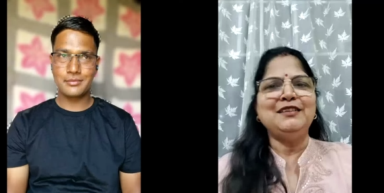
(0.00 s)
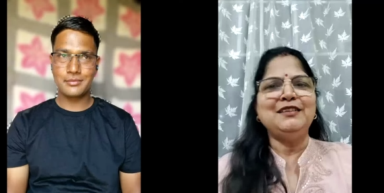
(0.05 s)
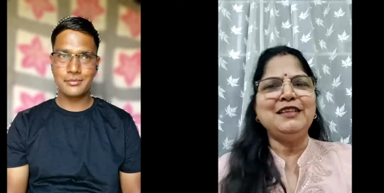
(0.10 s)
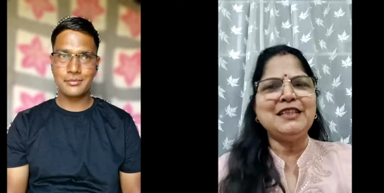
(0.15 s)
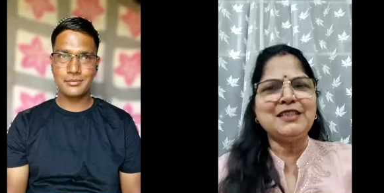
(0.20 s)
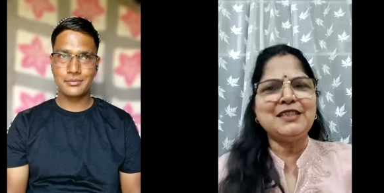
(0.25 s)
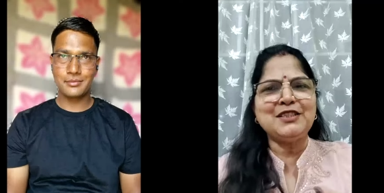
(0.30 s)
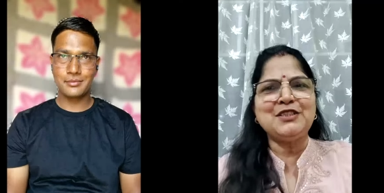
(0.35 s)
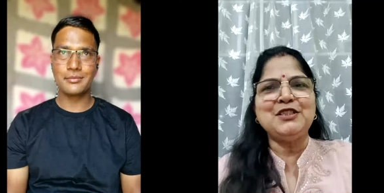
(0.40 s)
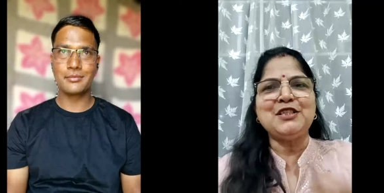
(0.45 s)

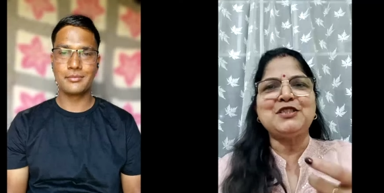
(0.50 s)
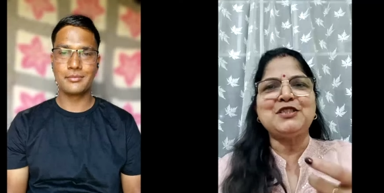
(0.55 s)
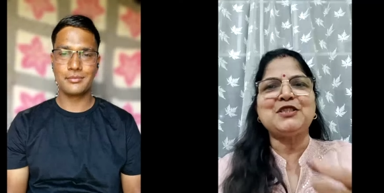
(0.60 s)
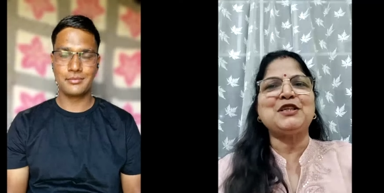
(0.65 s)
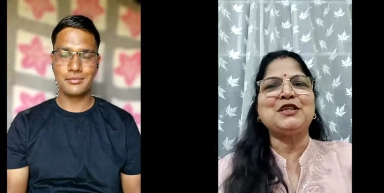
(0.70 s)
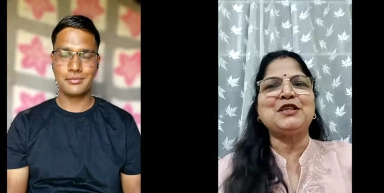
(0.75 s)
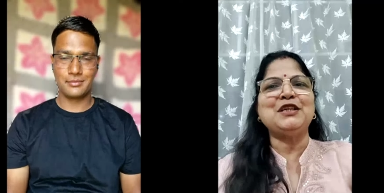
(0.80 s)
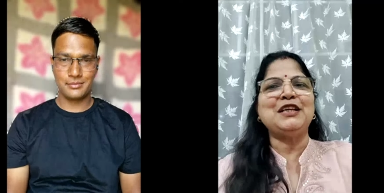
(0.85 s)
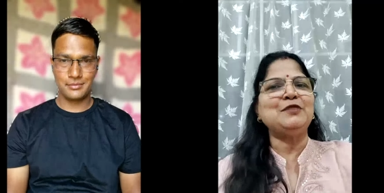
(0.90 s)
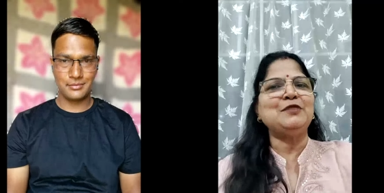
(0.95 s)
Speaker 1: let's
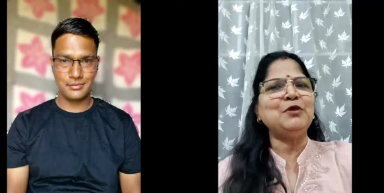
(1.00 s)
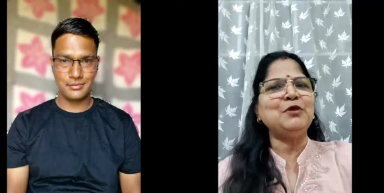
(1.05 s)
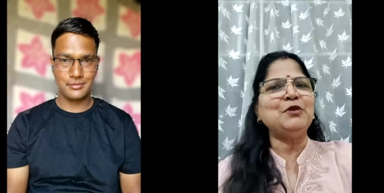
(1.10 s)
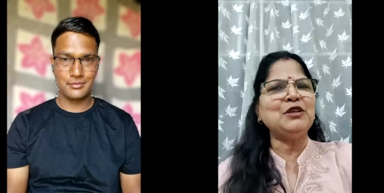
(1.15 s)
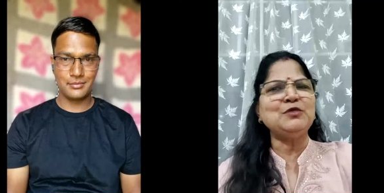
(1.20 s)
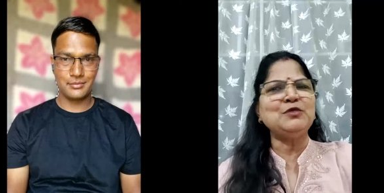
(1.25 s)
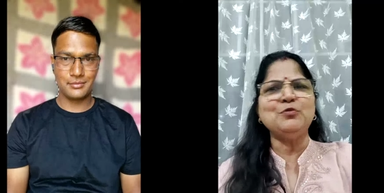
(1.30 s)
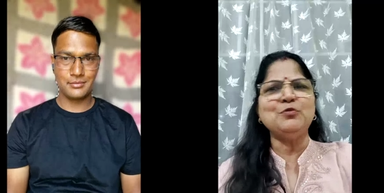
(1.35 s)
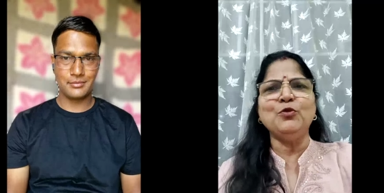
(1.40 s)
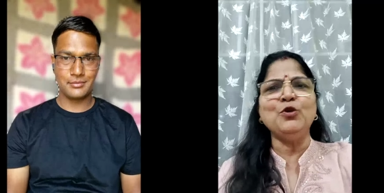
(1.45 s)
just connect
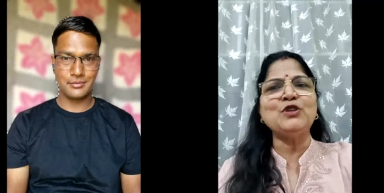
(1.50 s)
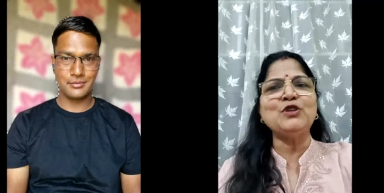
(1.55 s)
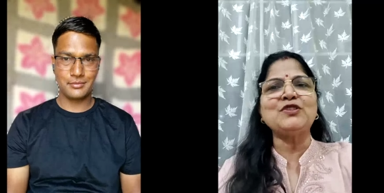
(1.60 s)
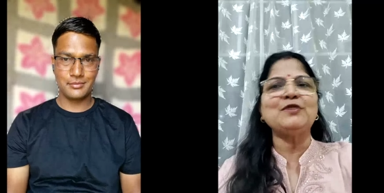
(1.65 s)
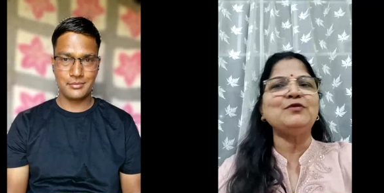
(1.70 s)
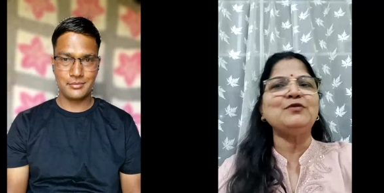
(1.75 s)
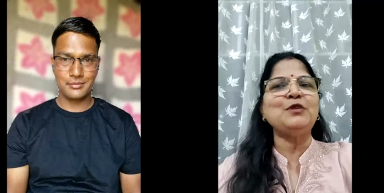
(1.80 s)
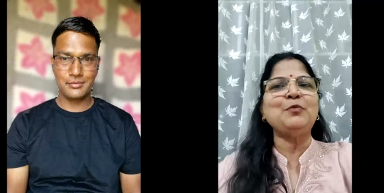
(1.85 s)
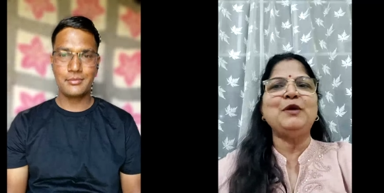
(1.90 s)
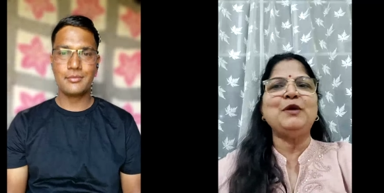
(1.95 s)
because
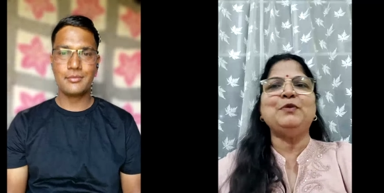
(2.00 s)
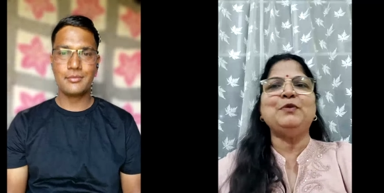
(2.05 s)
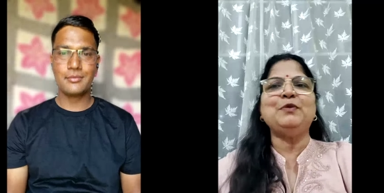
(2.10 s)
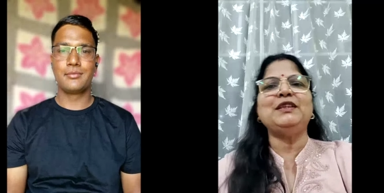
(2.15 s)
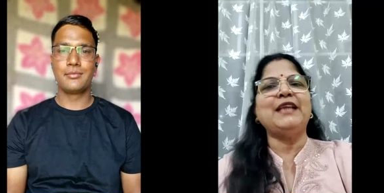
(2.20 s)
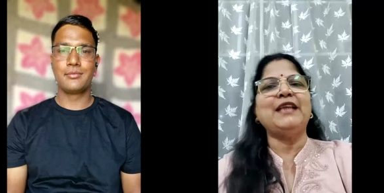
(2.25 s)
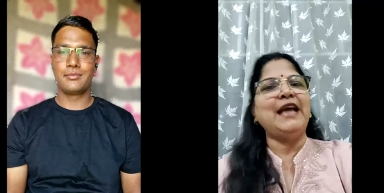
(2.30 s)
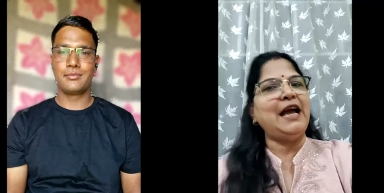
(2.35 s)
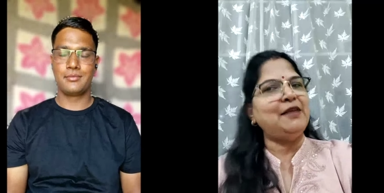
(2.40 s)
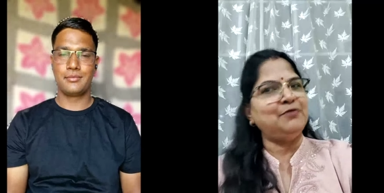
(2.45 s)
most of the
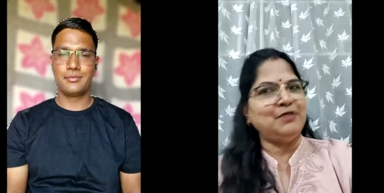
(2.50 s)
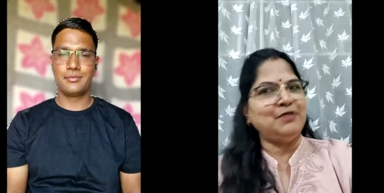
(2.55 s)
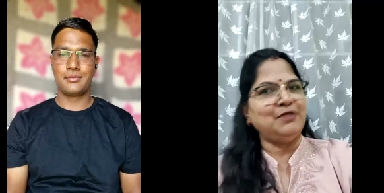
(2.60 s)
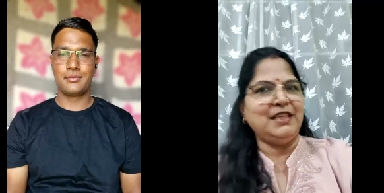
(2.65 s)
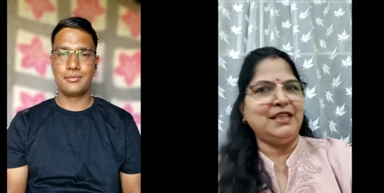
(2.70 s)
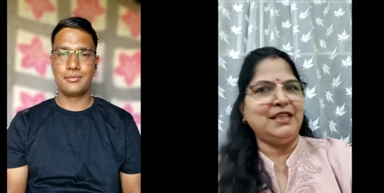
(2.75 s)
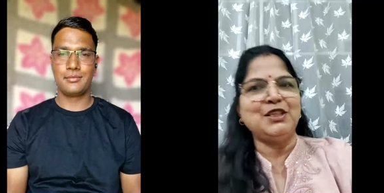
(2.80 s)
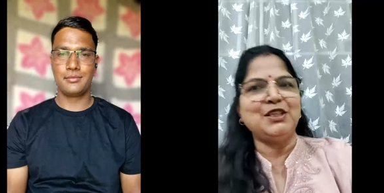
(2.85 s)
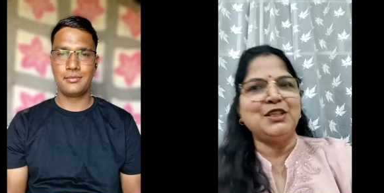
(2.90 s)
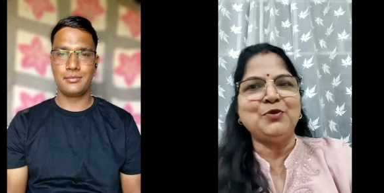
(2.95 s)
people they have
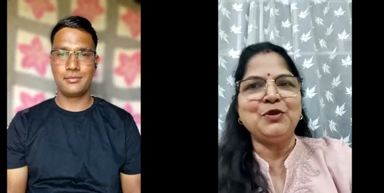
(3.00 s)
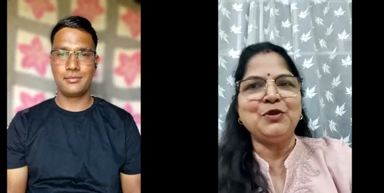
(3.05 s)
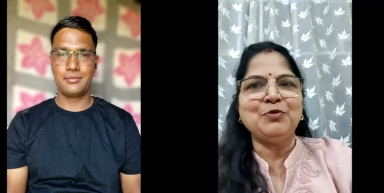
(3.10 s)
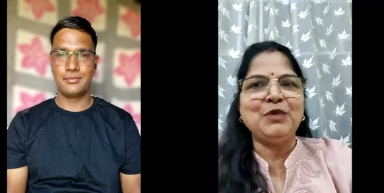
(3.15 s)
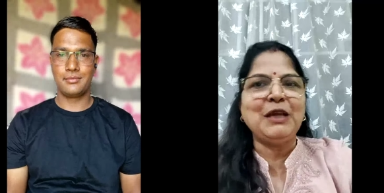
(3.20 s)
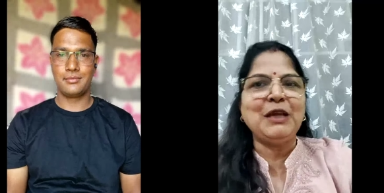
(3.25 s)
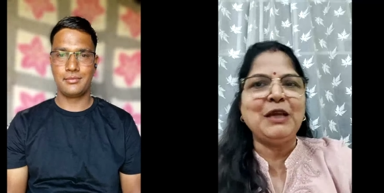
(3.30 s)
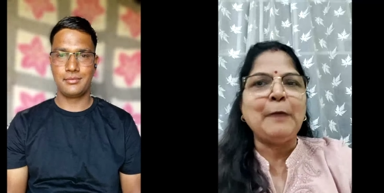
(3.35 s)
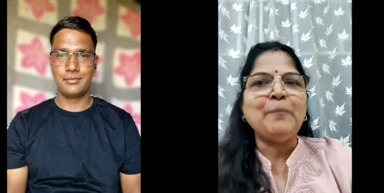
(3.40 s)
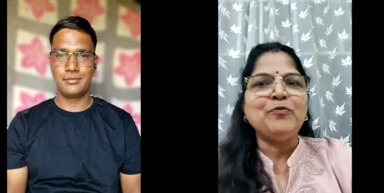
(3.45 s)
connected
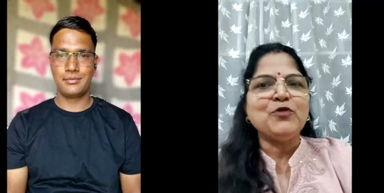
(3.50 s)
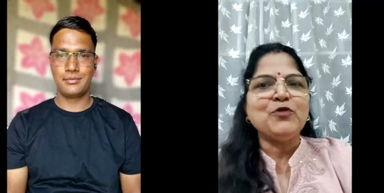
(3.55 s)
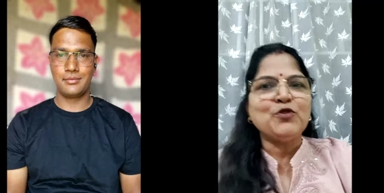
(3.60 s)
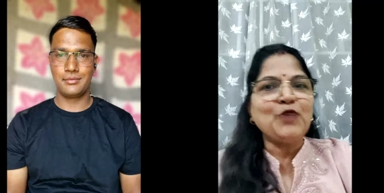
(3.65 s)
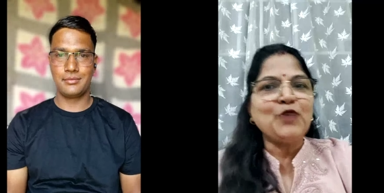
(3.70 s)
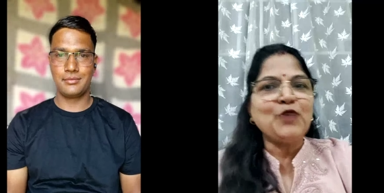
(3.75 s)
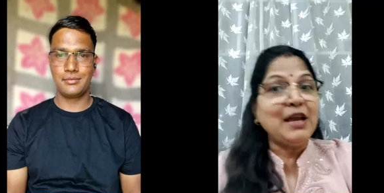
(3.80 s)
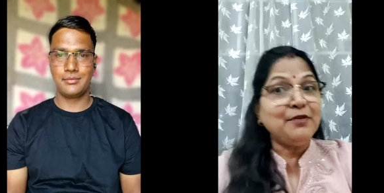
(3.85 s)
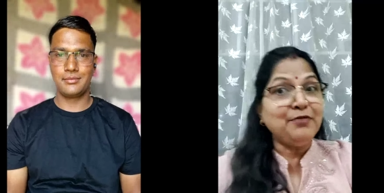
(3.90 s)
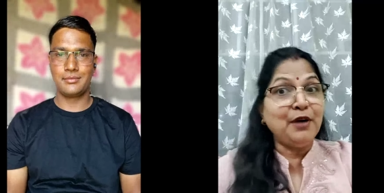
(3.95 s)
with me
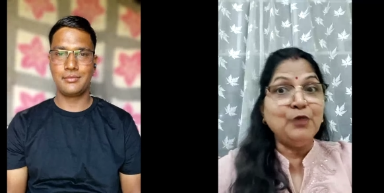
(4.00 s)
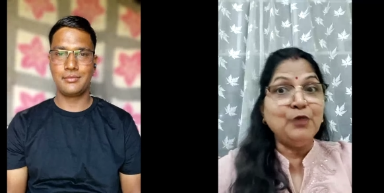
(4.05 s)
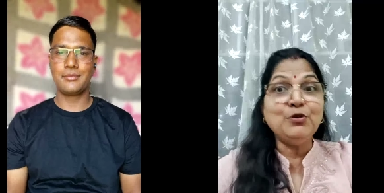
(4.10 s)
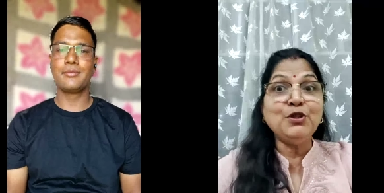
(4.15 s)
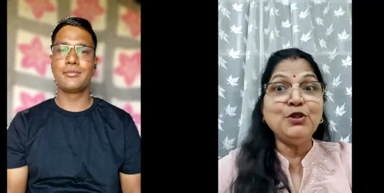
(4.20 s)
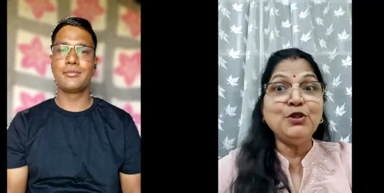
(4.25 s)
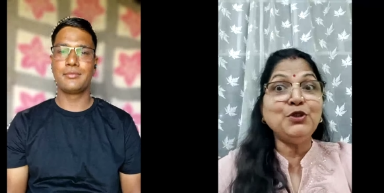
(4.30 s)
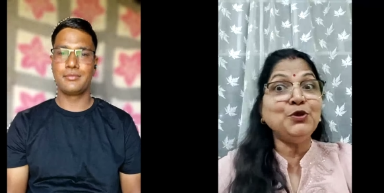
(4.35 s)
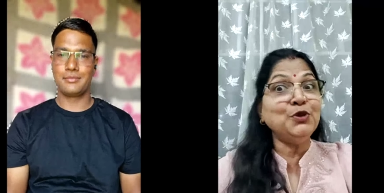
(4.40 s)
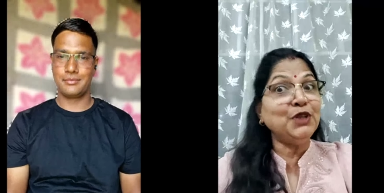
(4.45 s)
so i
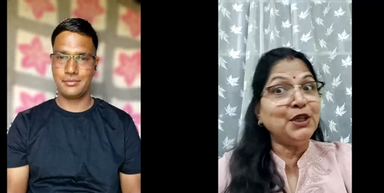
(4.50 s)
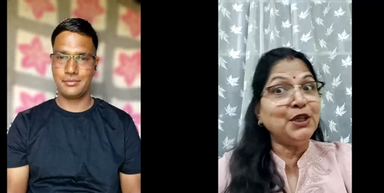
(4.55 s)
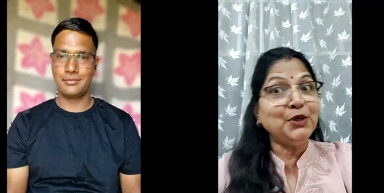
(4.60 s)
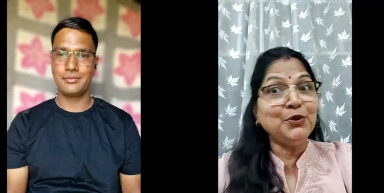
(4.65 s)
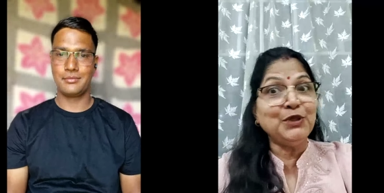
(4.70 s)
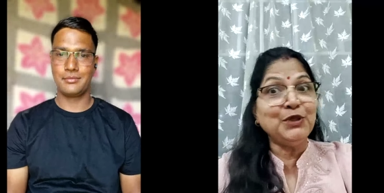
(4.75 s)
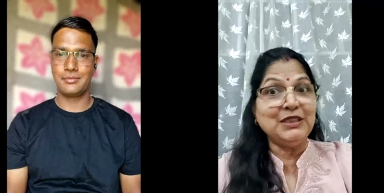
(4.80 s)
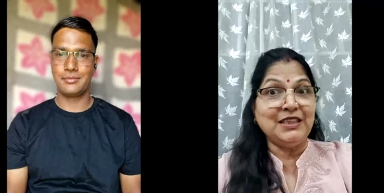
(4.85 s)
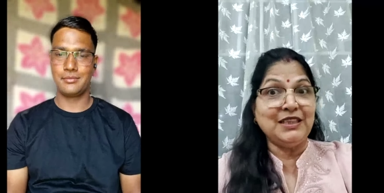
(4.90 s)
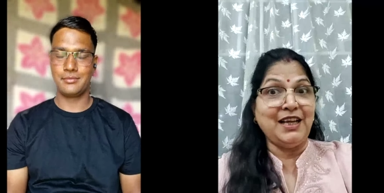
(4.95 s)
found you
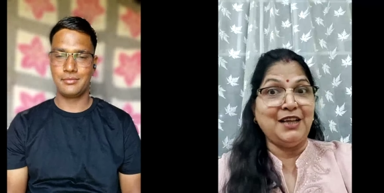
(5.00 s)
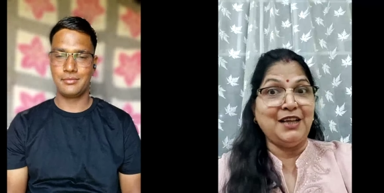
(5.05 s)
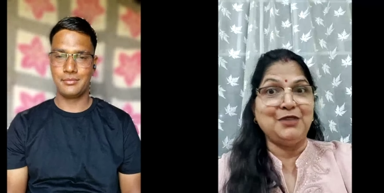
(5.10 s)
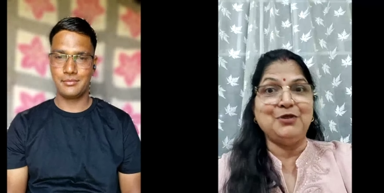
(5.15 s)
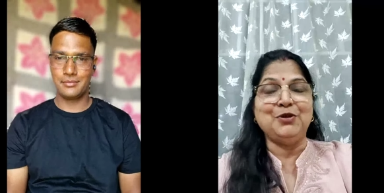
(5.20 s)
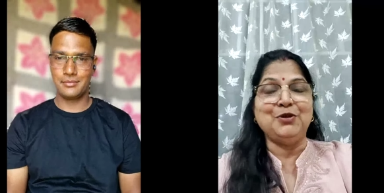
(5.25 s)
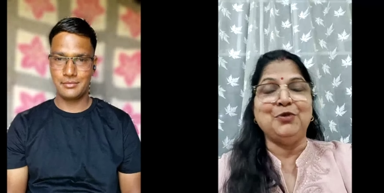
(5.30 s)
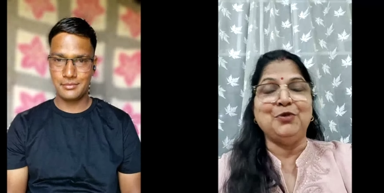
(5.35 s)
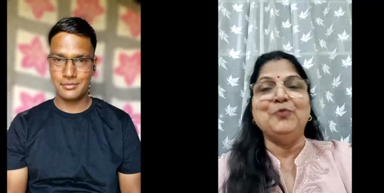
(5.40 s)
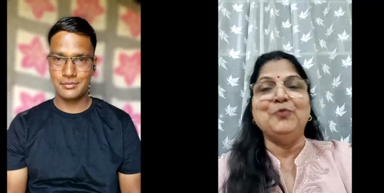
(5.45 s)
new in
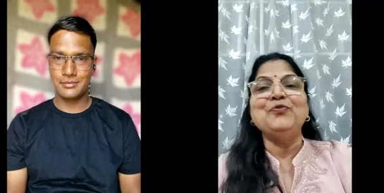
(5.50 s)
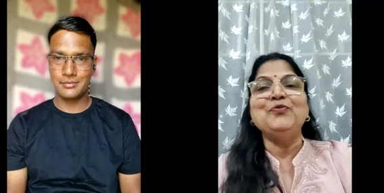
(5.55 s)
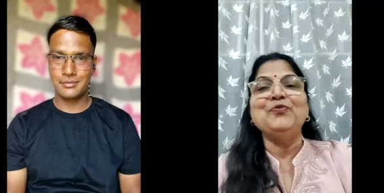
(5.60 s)
that group